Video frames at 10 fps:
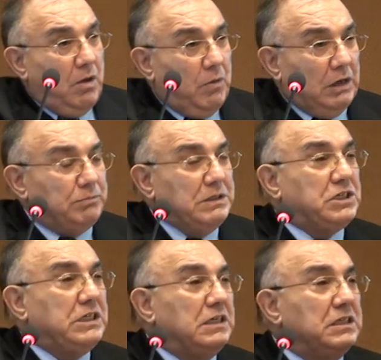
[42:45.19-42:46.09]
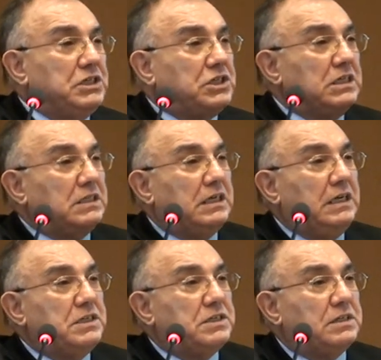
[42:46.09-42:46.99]
What we've seen recently
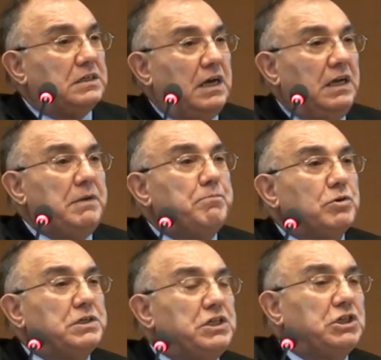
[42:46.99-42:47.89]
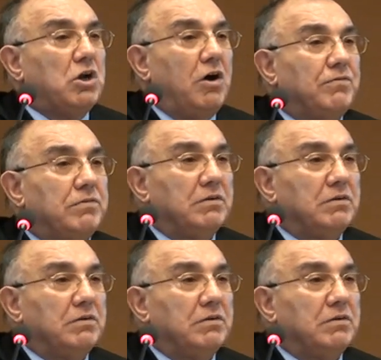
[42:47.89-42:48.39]
is an imposition of